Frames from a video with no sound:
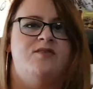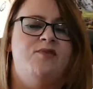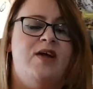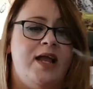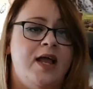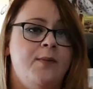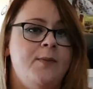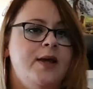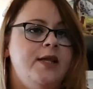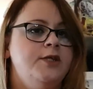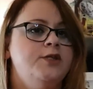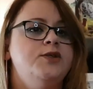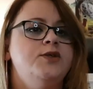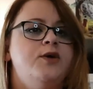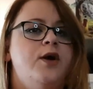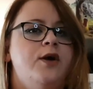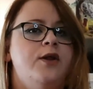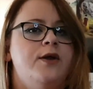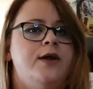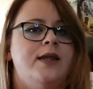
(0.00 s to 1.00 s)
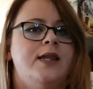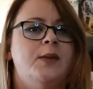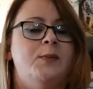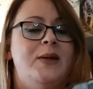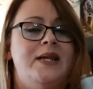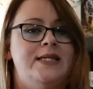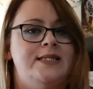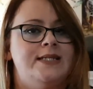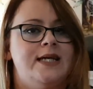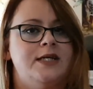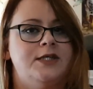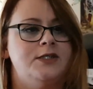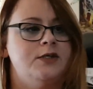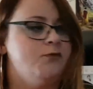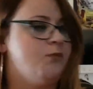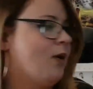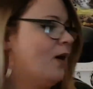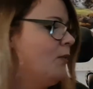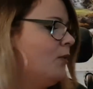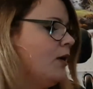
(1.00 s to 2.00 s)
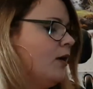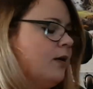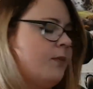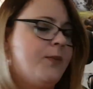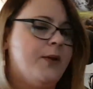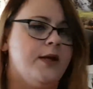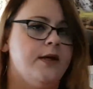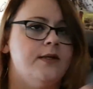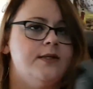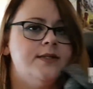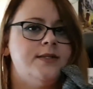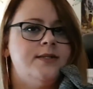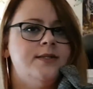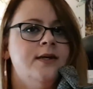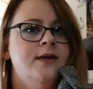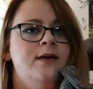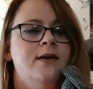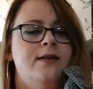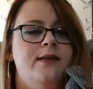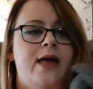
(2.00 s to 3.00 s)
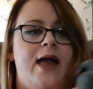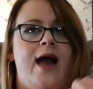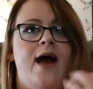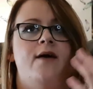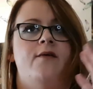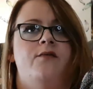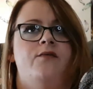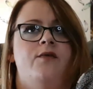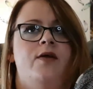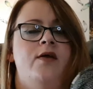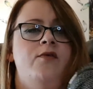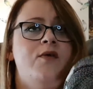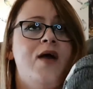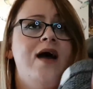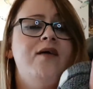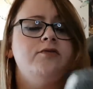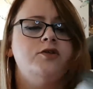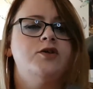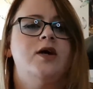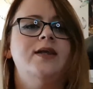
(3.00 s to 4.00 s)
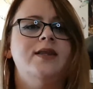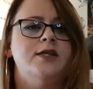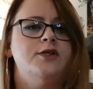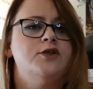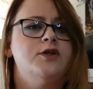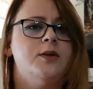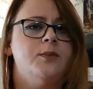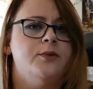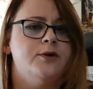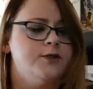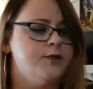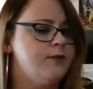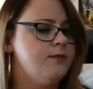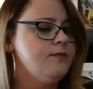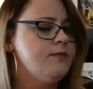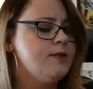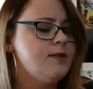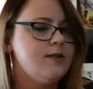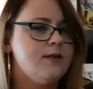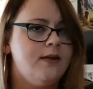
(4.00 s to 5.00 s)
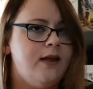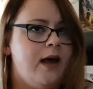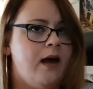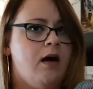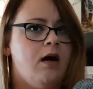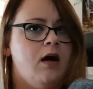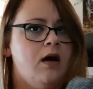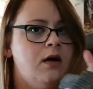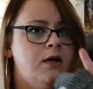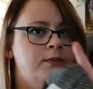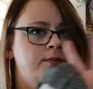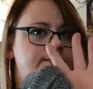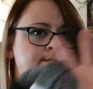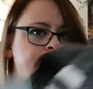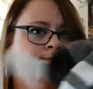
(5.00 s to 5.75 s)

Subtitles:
recommend you go look in the men's section of Primark, because they have, if you haven't tried the jogging bottoms, they are